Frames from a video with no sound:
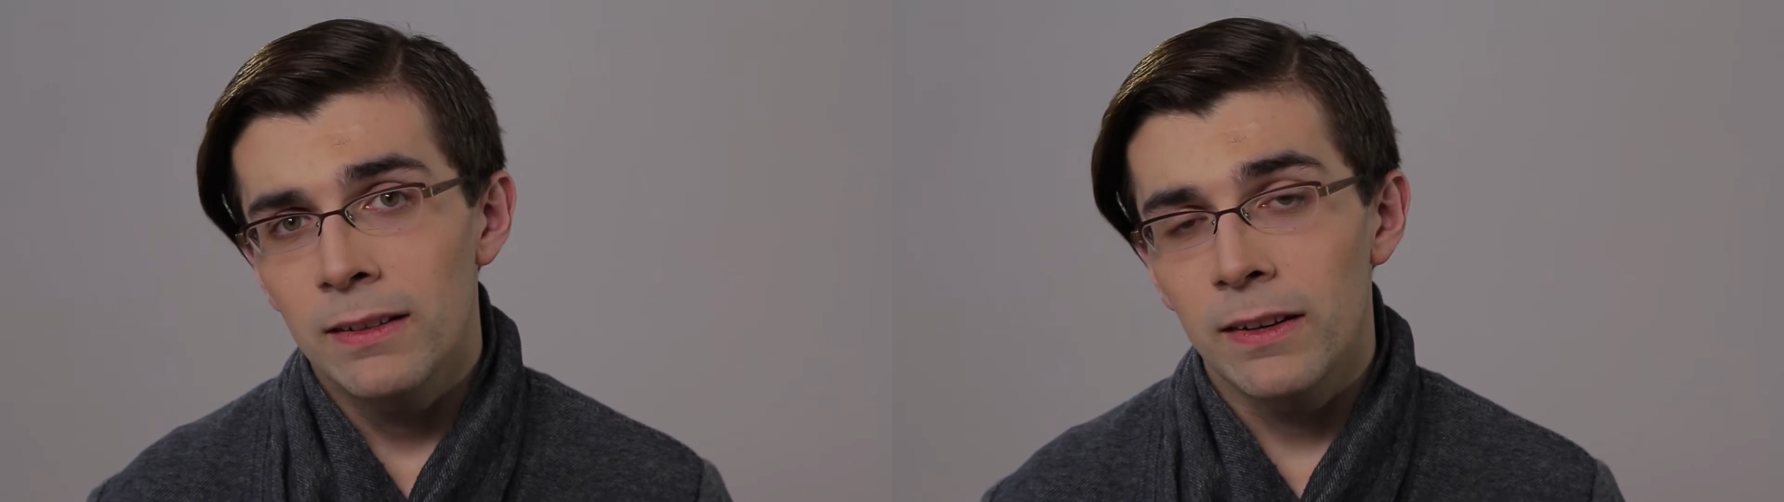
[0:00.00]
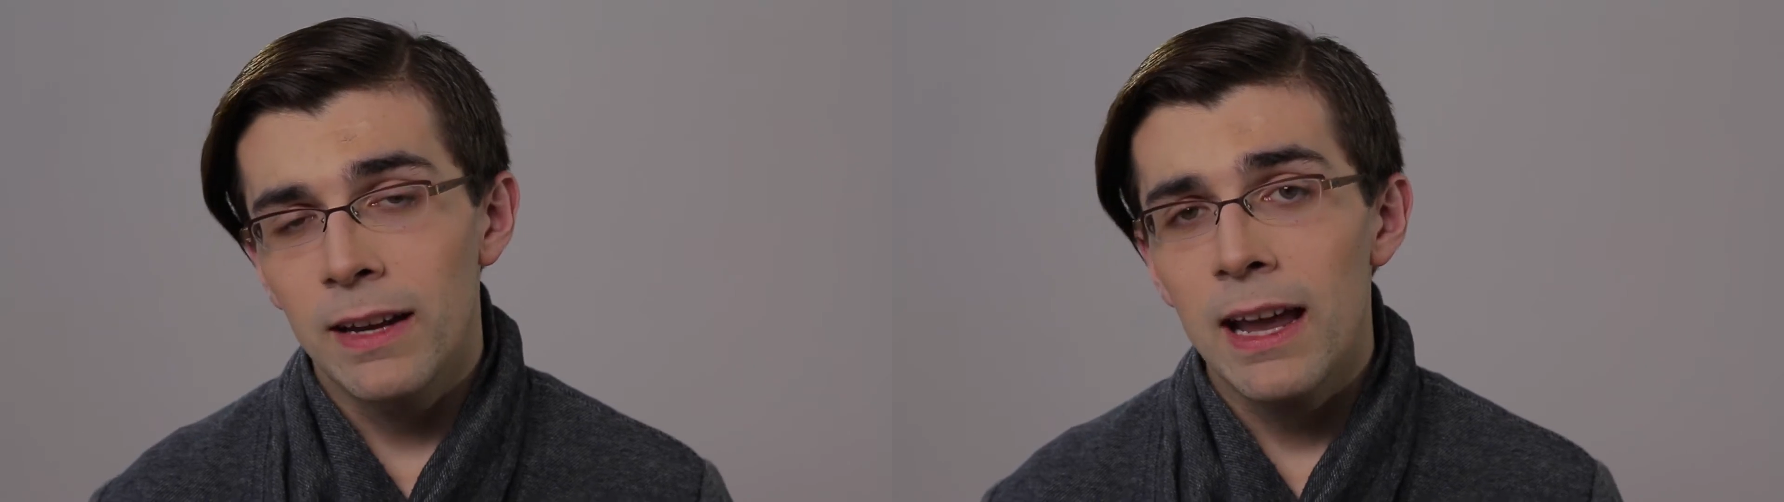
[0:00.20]

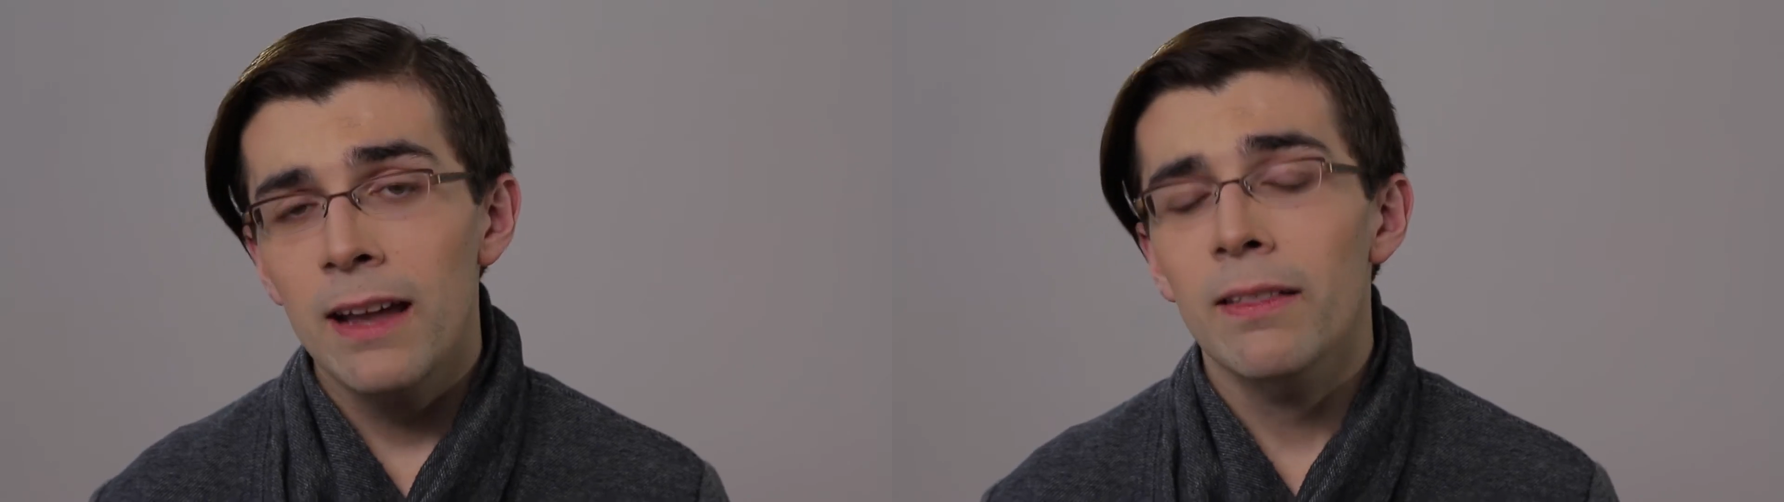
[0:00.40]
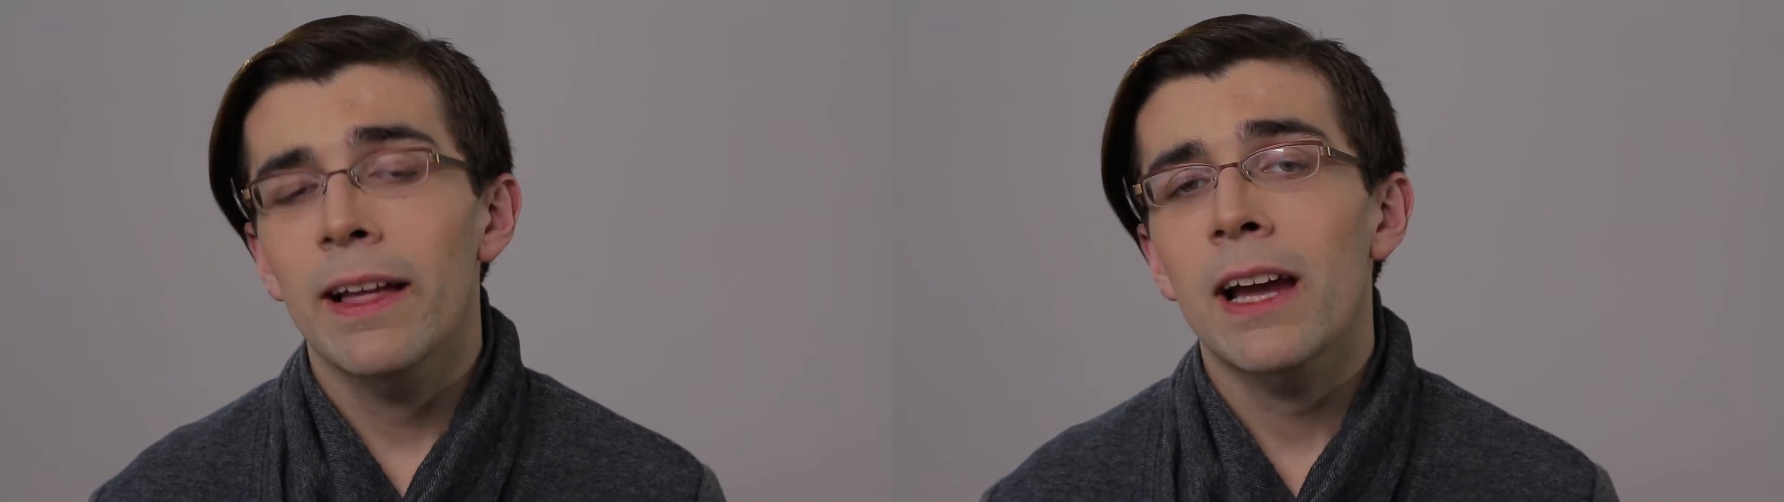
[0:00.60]

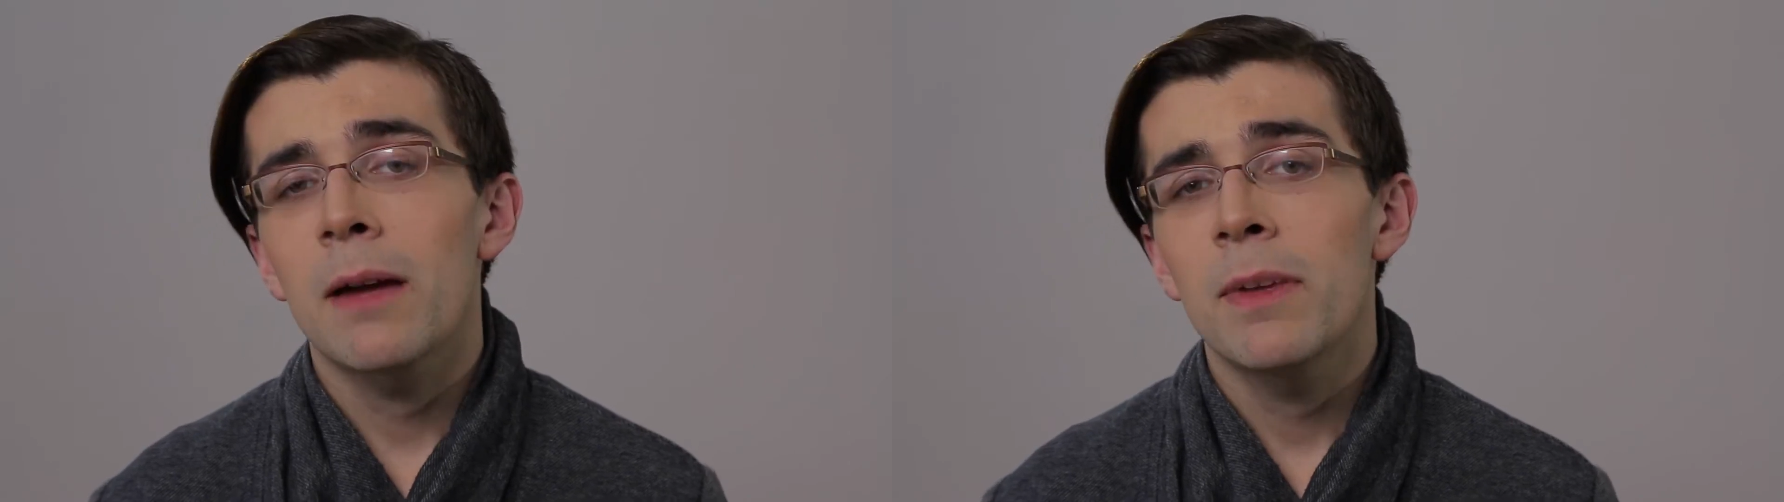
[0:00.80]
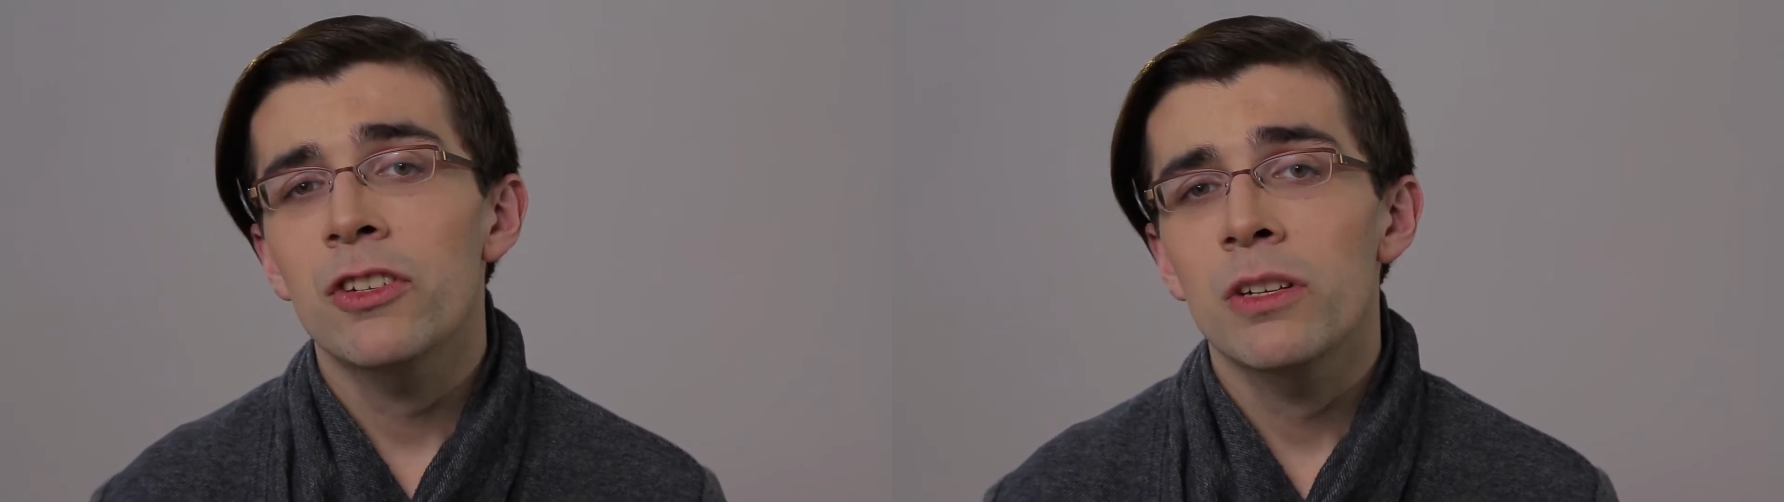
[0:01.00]
Today, like I
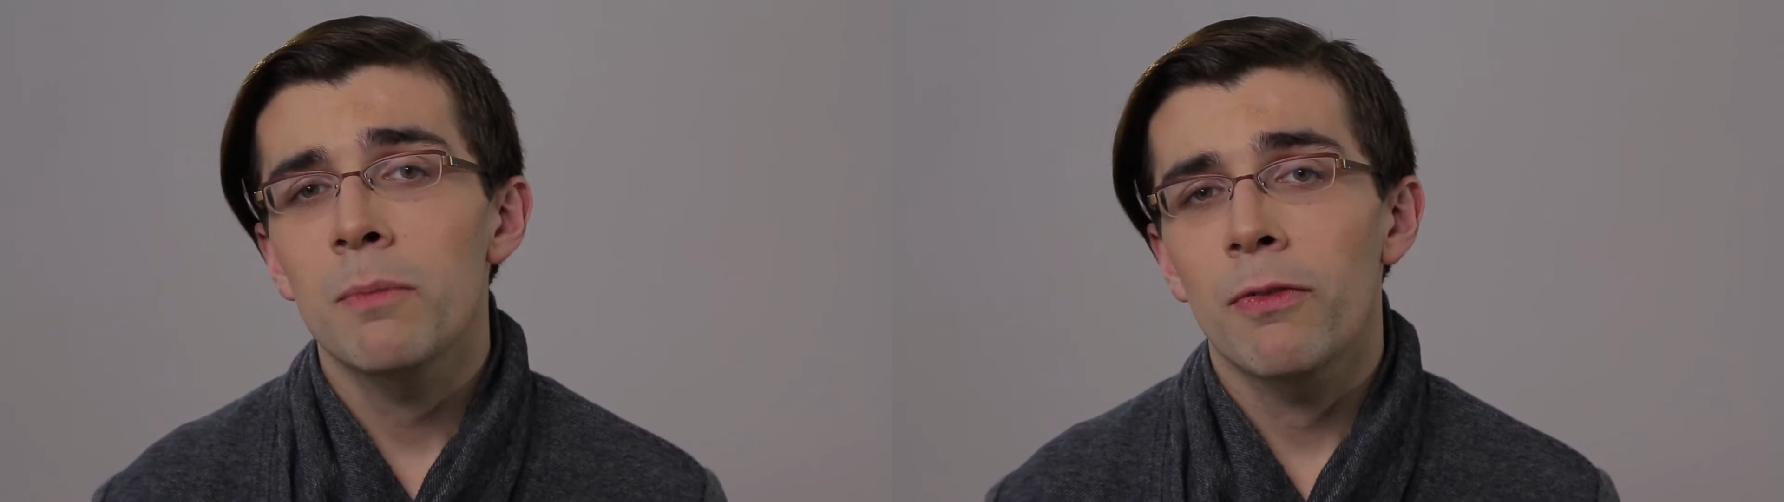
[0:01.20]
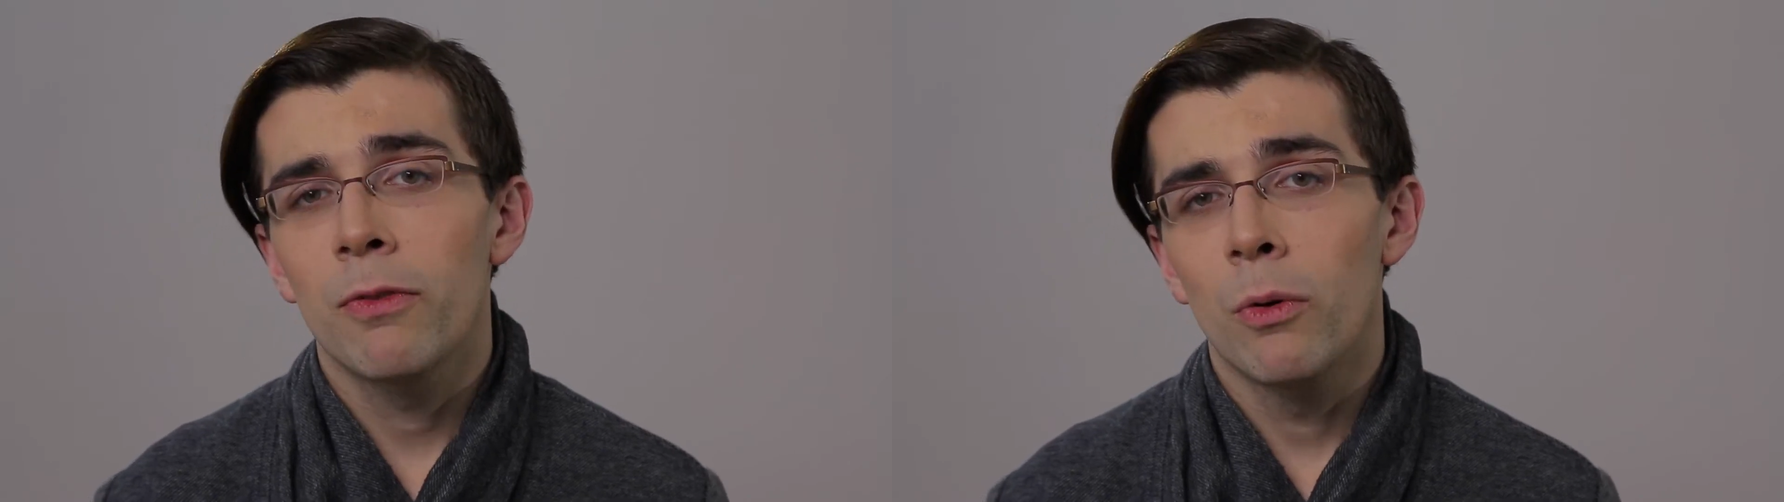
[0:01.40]
mentioned
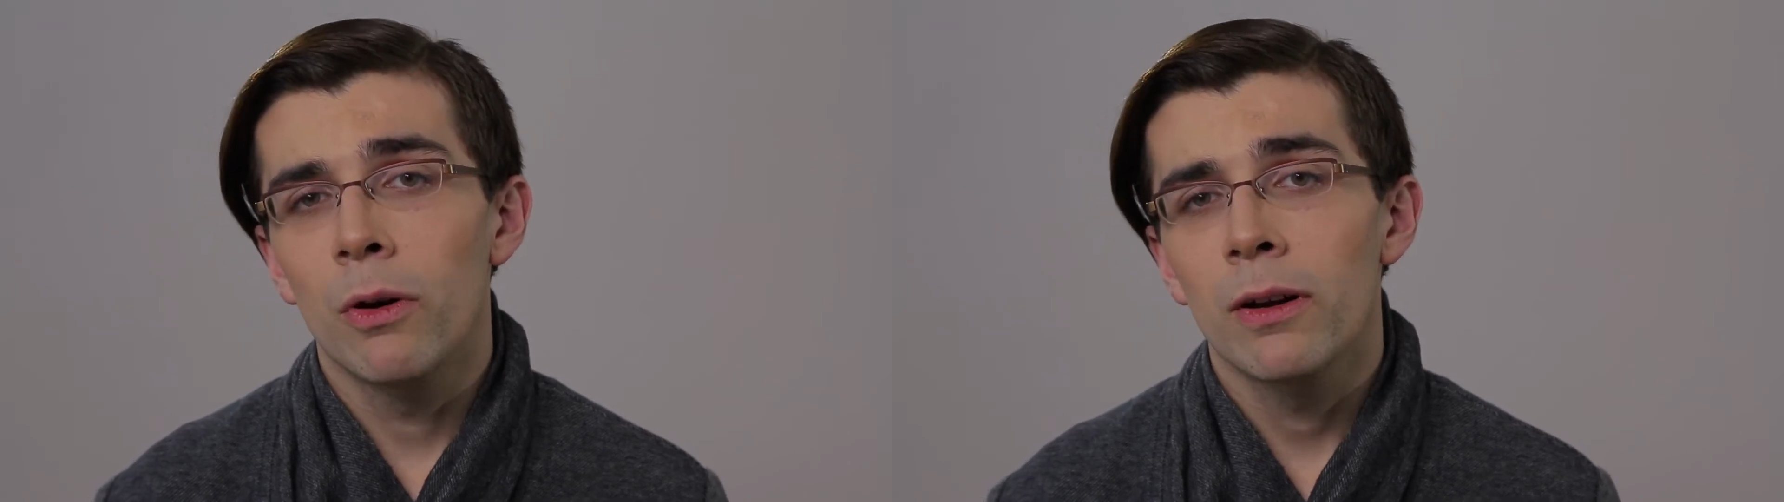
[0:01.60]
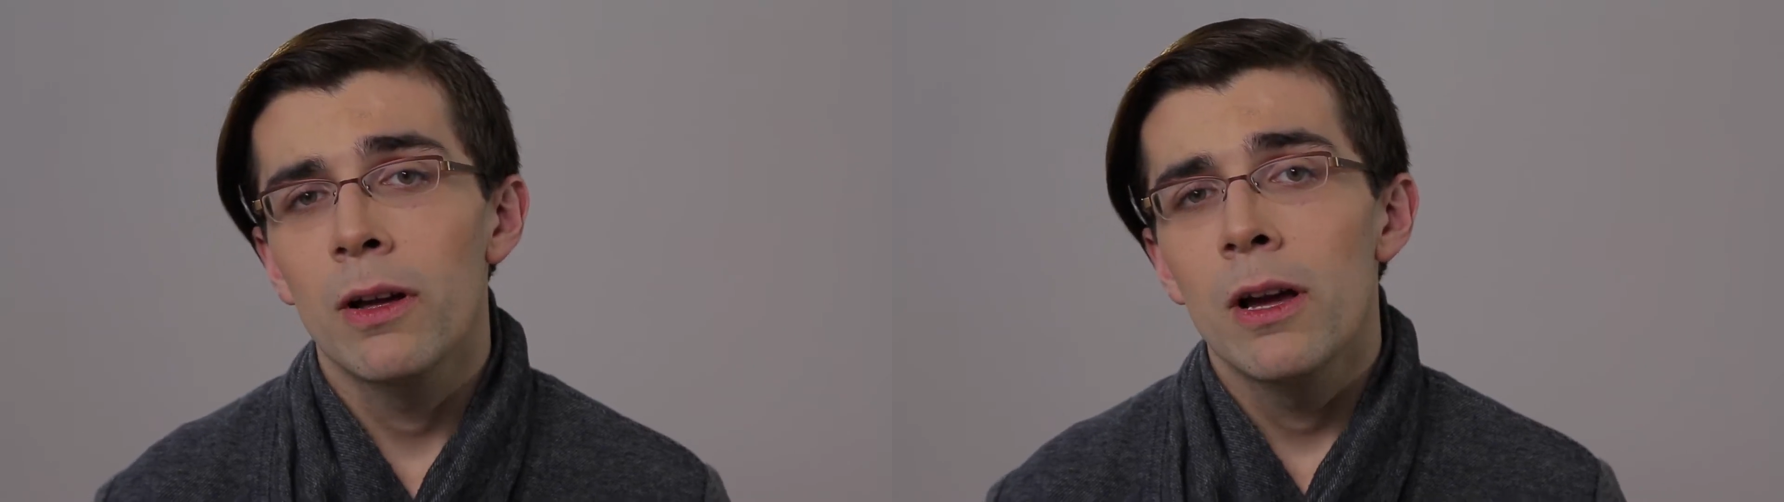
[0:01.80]

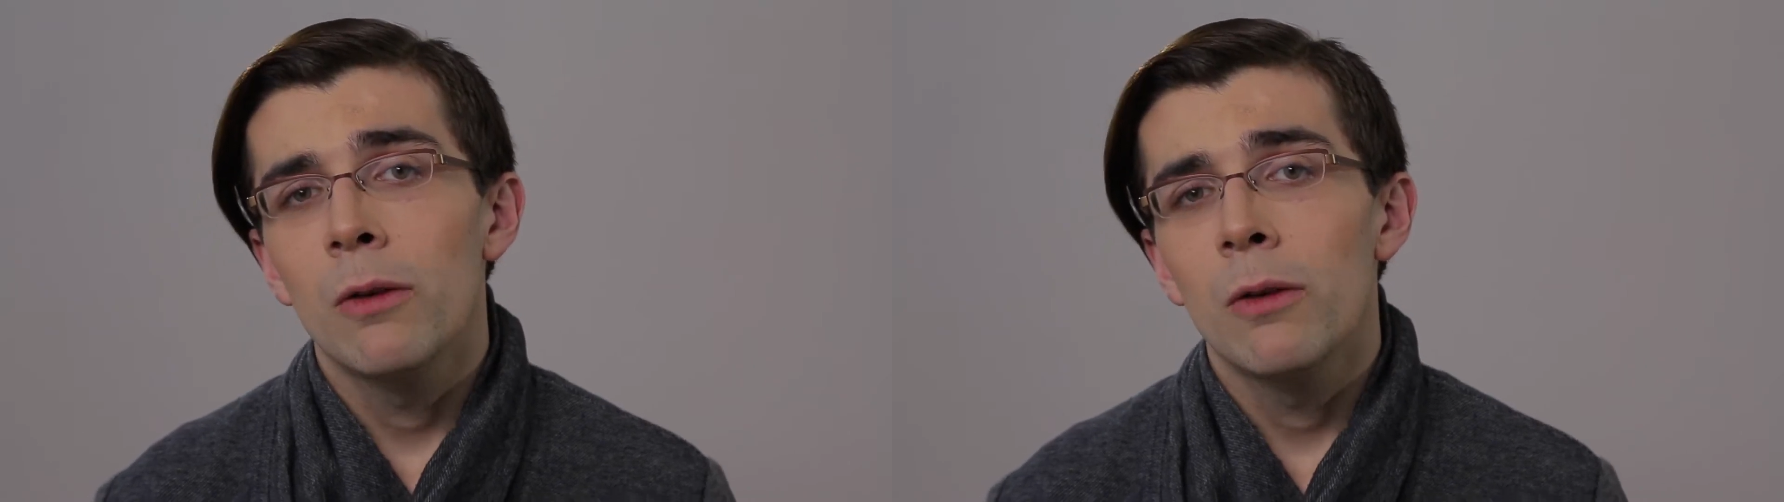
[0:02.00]
before,